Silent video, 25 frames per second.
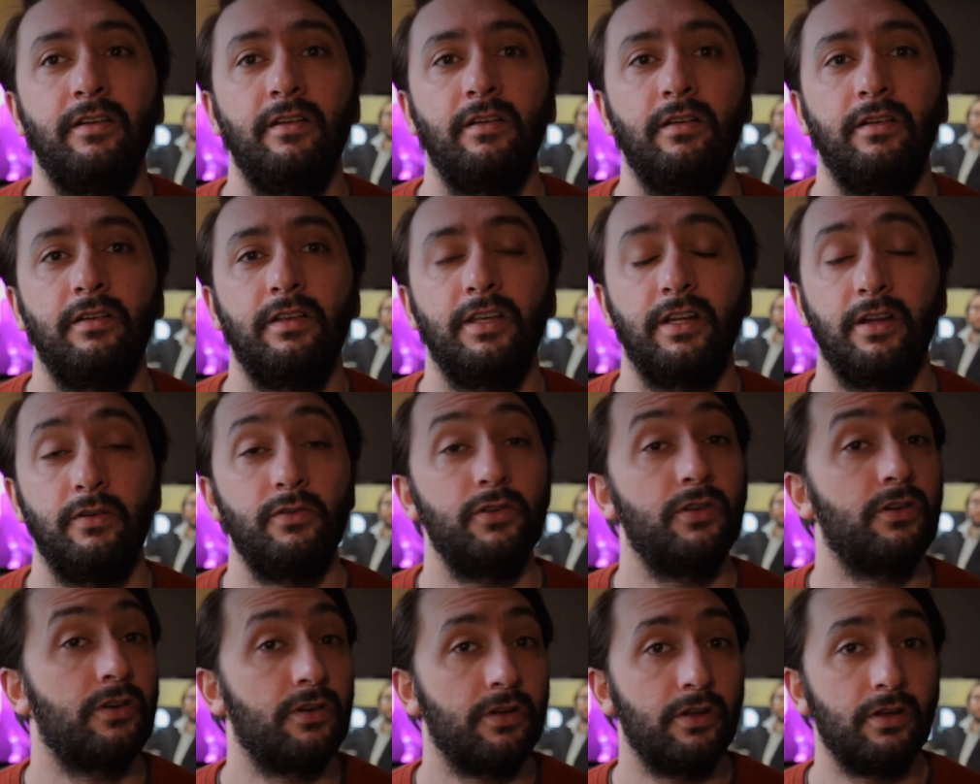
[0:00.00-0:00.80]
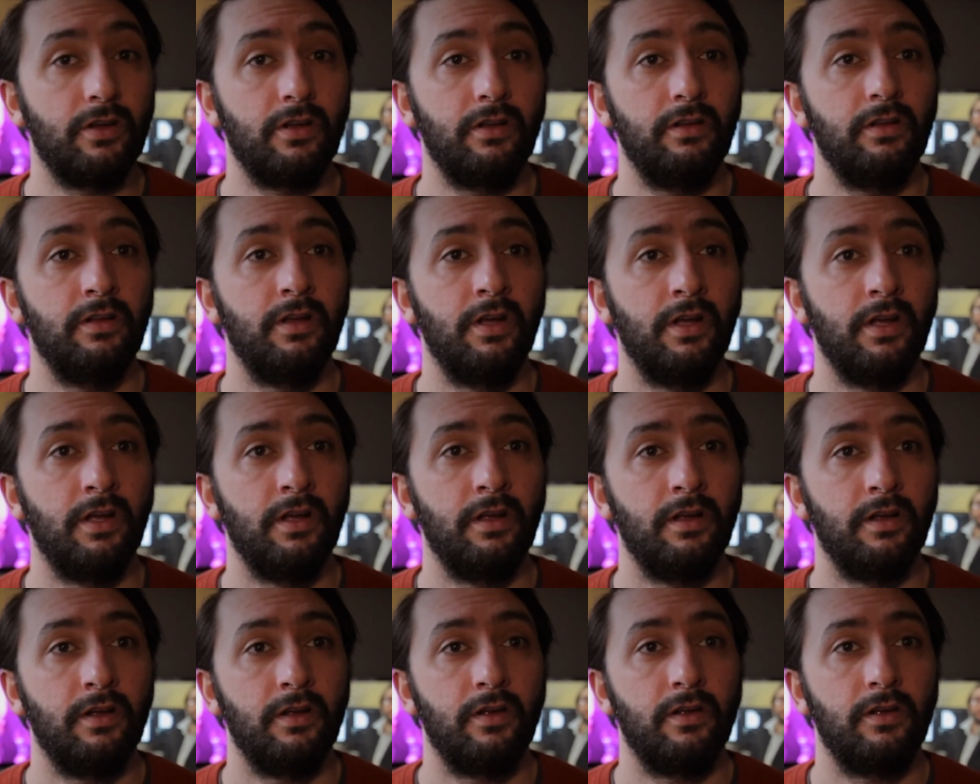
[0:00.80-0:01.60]
you know, you can.
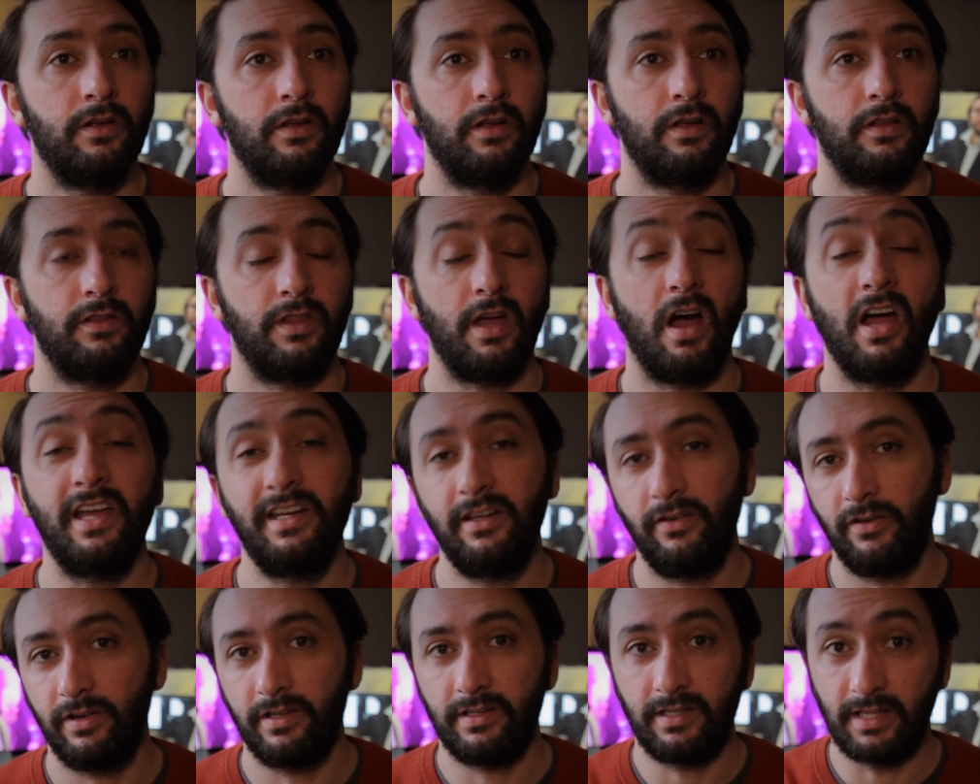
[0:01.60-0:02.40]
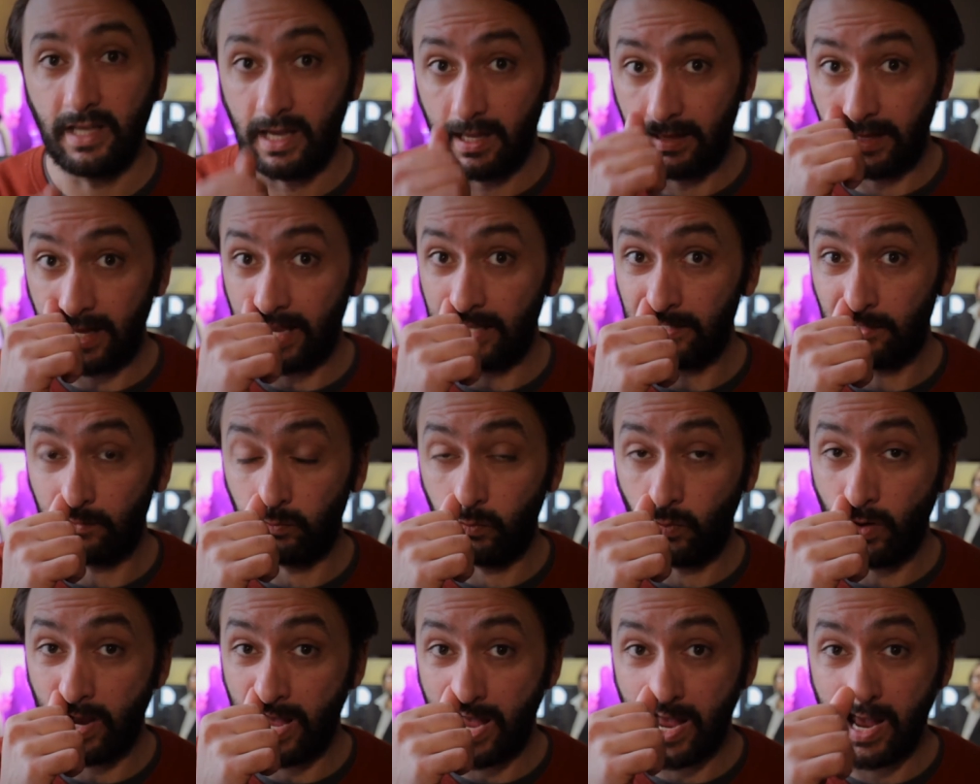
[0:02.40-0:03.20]
The idea is that that's
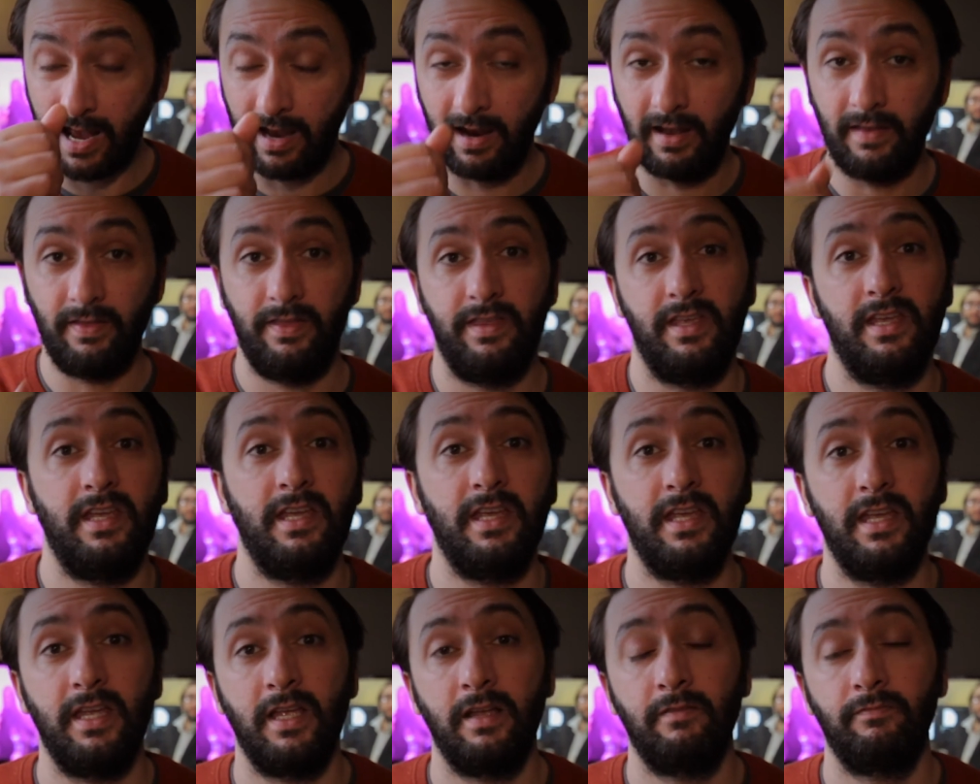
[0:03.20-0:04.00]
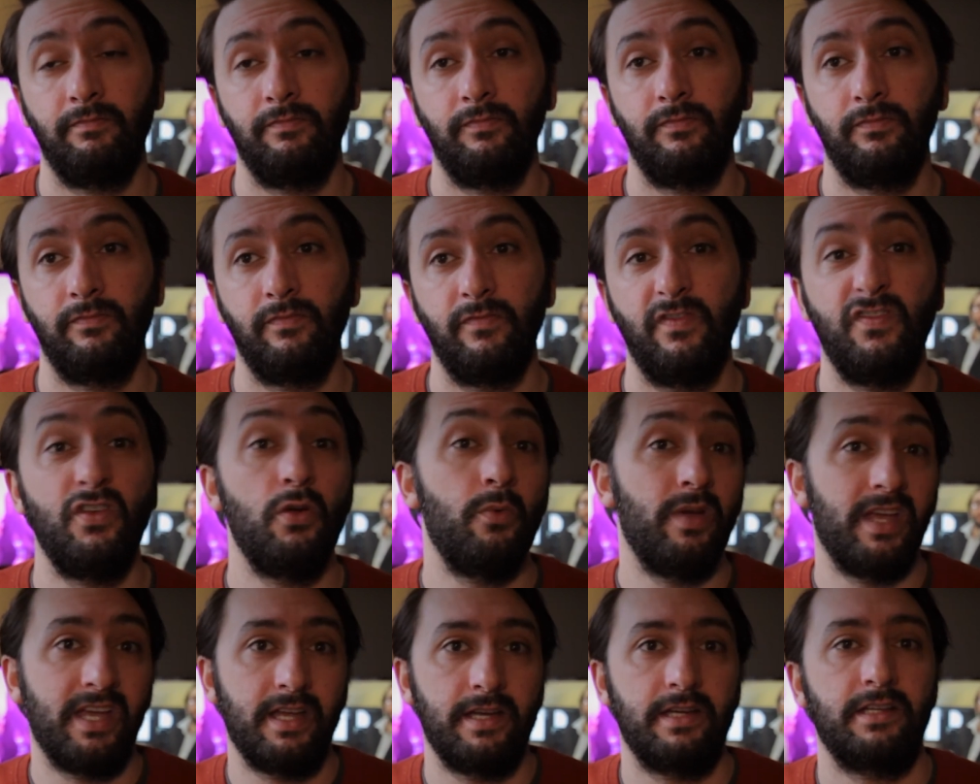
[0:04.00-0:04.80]
where the
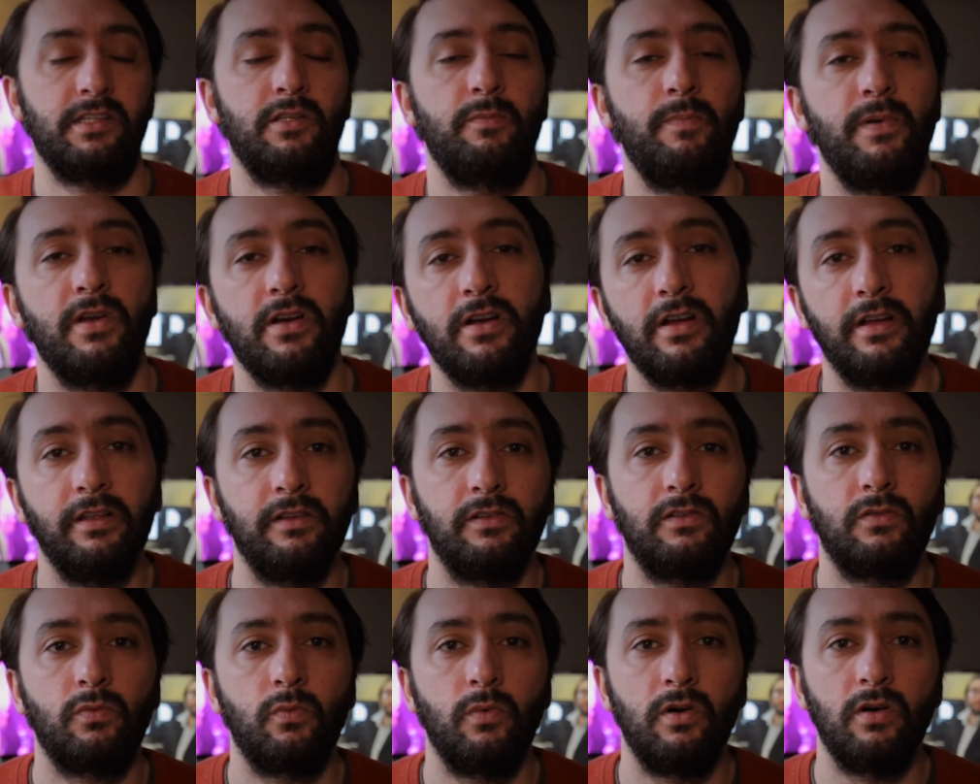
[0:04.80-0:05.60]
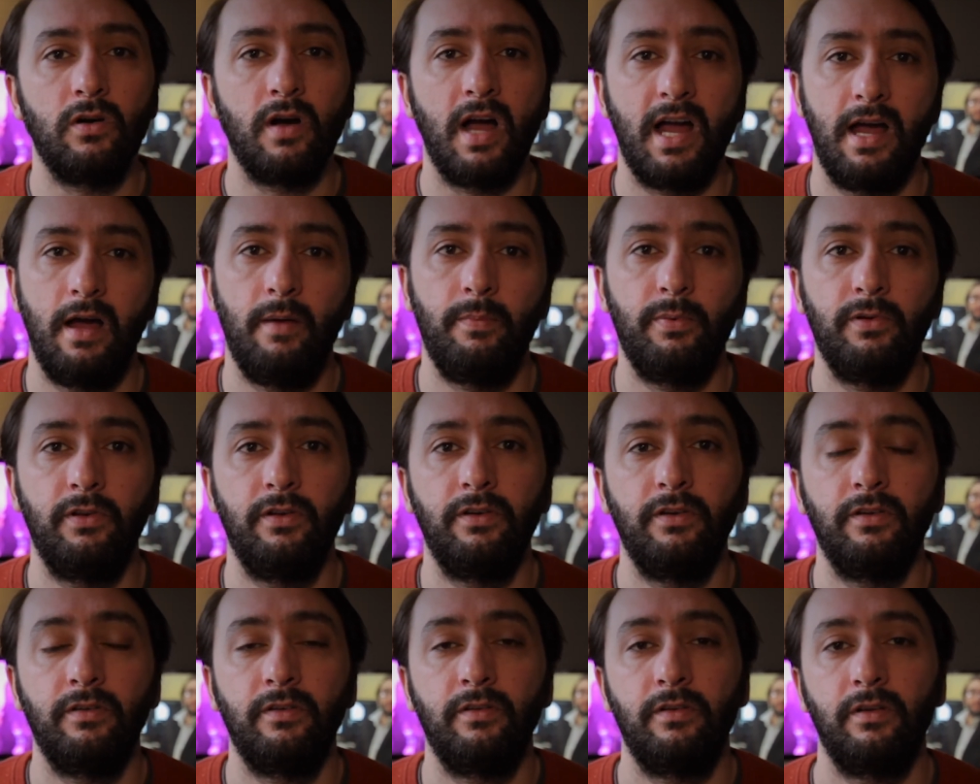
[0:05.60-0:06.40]
viewing experience will
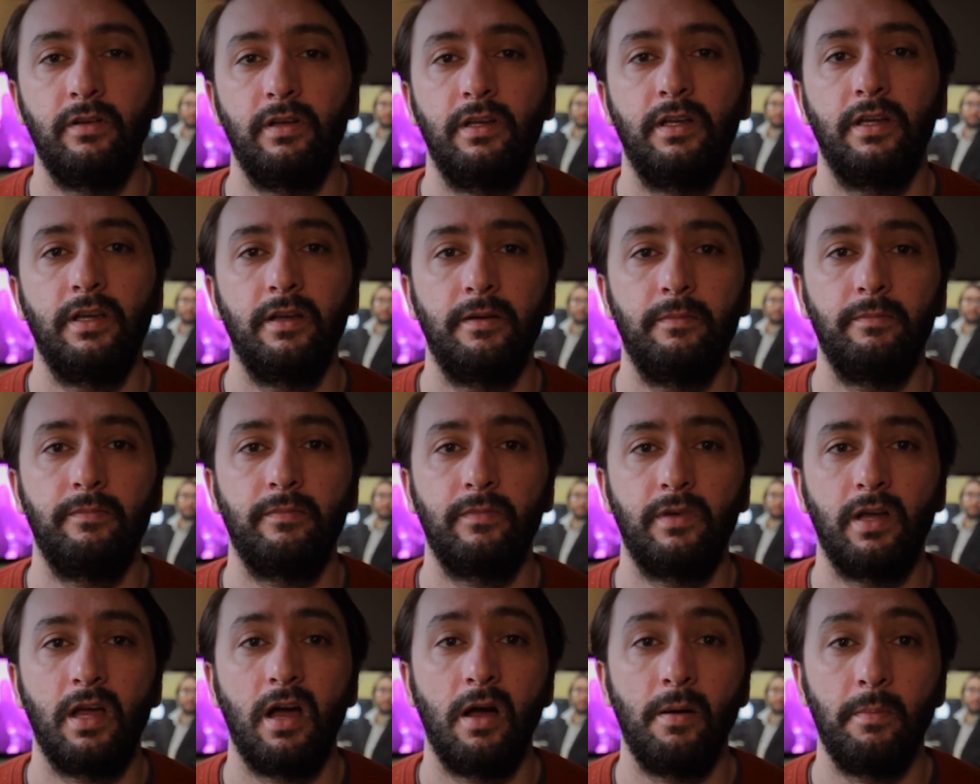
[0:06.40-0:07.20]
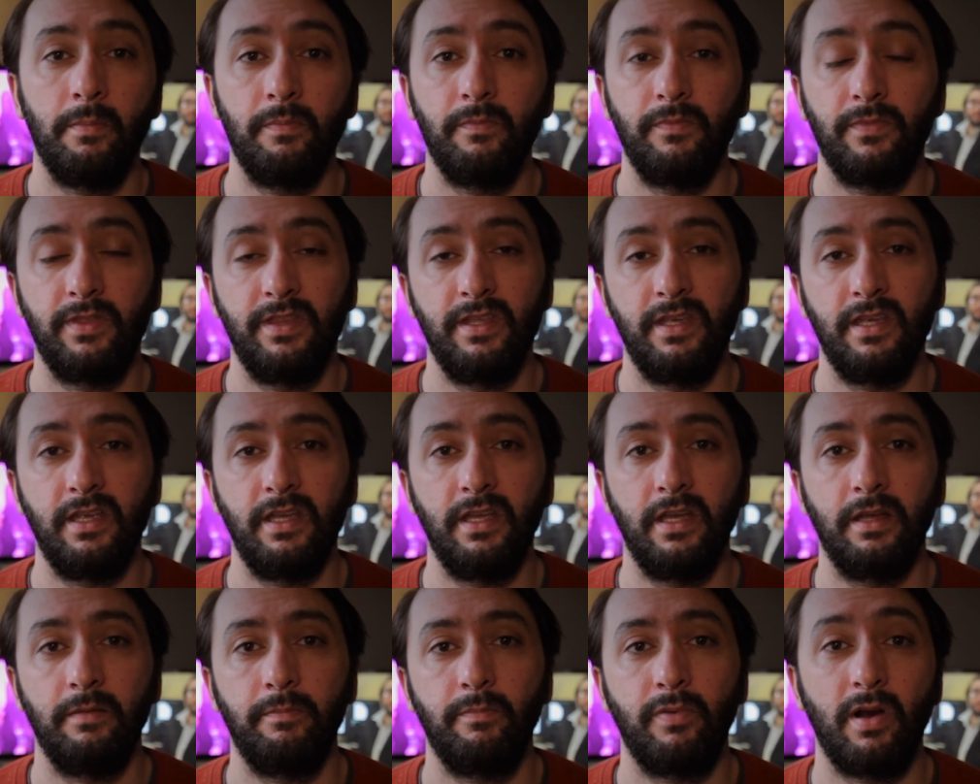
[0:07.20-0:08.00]
happen come
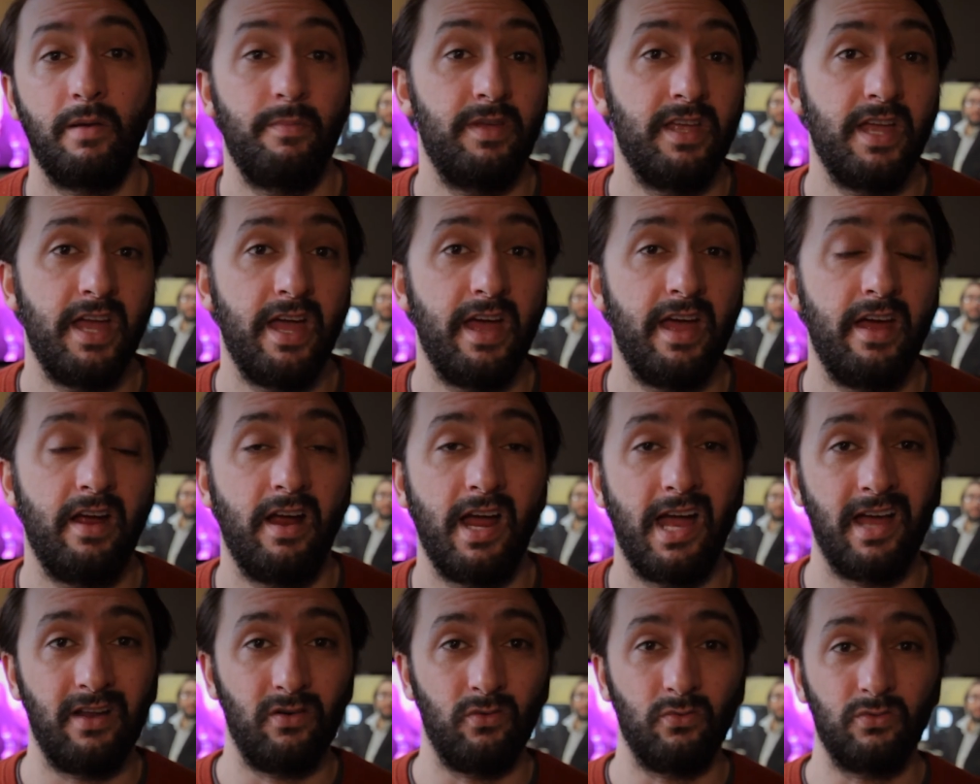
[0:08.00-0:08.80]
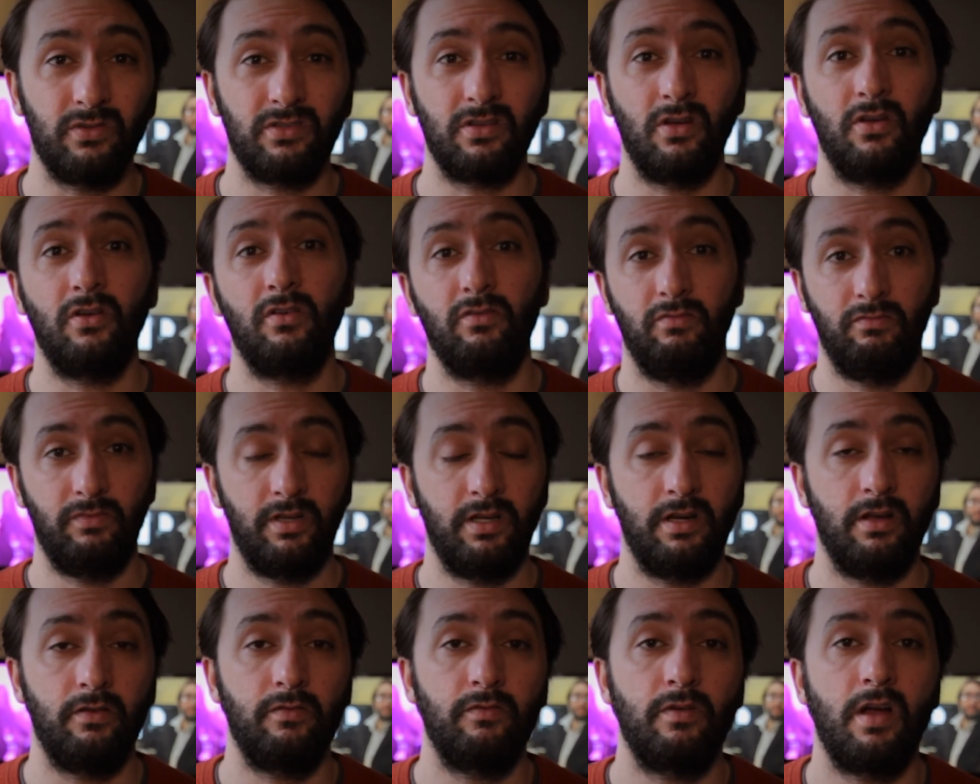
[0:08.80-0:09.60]
the premiere, and also,
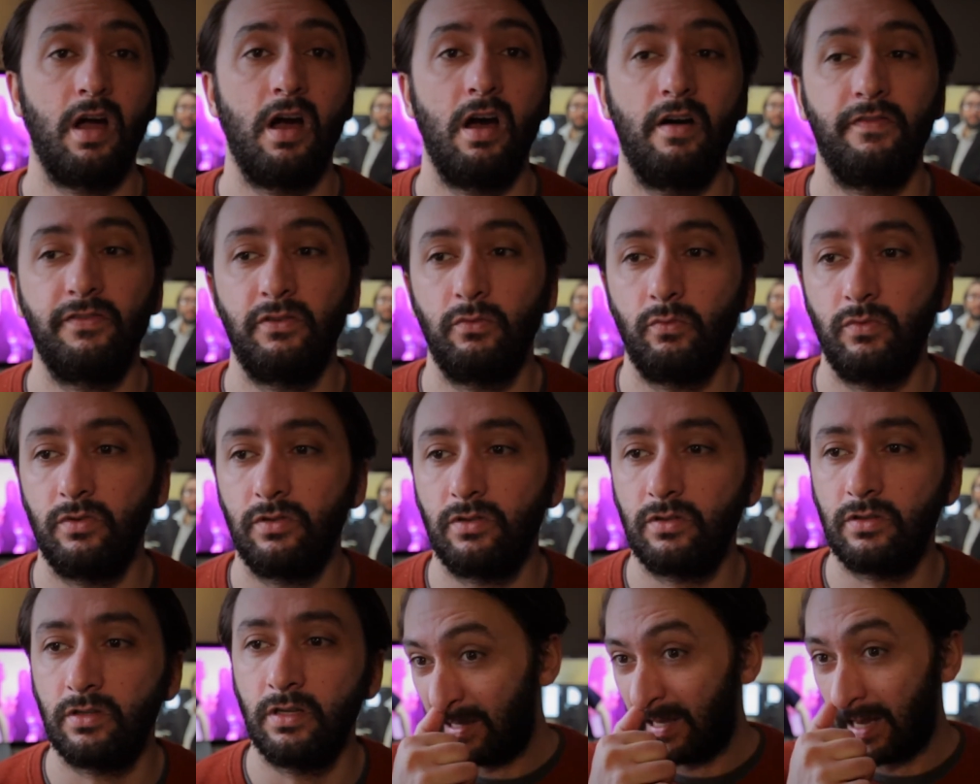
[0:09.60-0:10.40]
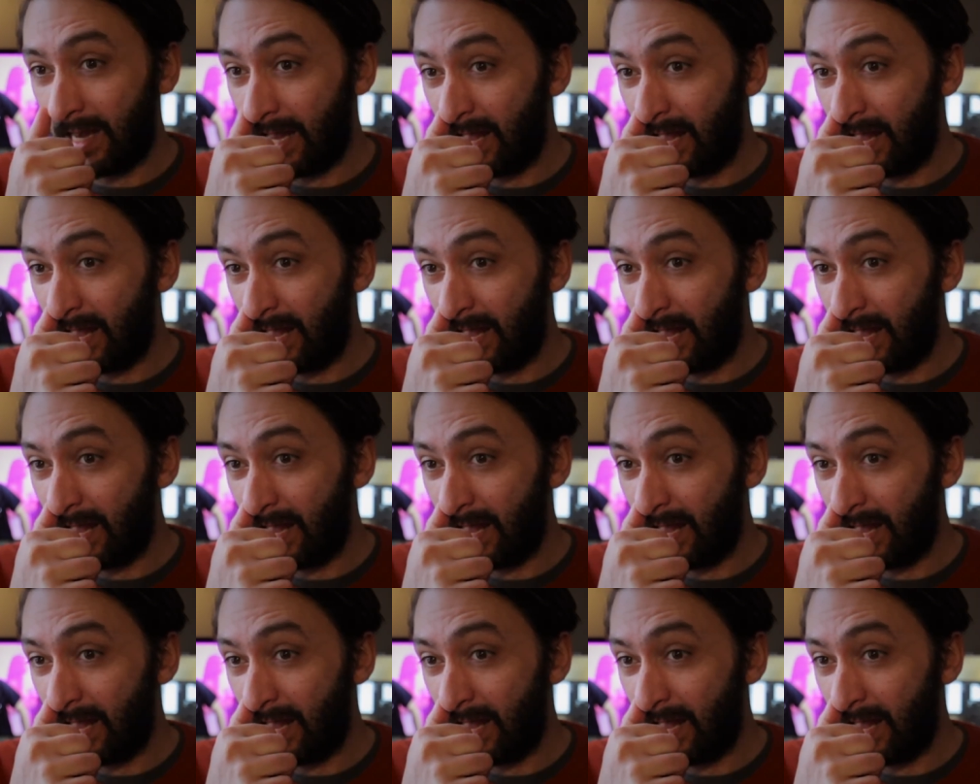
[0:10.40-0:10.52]
you know, afterwards.